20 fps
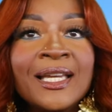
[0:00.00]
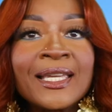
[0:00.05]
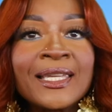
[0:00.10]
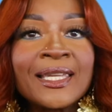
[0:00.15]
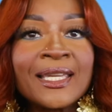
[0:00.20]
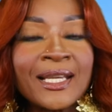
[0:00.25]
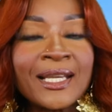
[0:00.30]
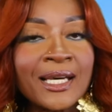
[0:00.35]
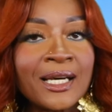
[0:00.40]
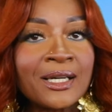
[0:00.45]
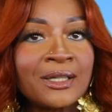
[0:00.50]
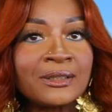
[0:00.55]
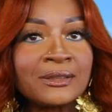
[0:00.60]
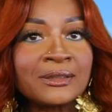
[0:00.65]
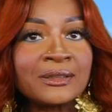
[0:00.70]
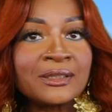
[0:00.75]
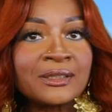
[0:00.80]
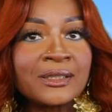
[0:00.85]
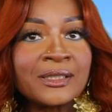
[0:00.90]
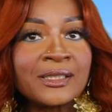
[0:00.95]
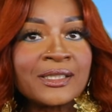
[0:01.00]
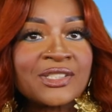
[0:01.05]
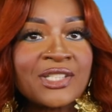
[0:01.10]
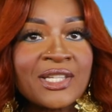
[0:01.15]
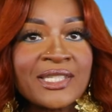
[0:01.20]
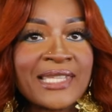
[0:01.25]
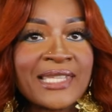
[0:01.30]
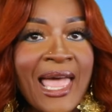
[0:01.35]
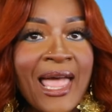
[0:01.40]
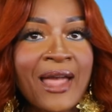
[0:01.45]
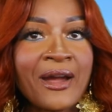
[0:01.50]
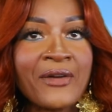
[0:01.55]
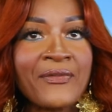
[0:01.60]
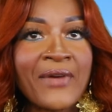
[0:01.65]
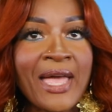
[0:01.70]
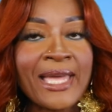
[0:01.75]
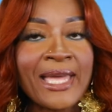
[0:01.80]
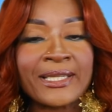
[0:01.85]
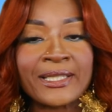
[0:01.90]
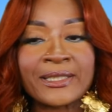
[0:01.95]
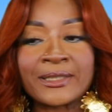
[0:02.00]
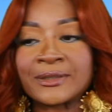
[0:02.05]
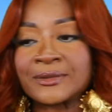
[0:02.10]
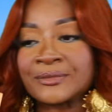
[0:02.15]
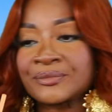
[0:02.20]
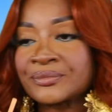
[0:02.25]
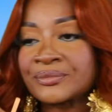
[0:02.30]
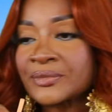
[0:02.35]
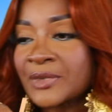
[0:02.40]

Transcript: You know, she's aggravated.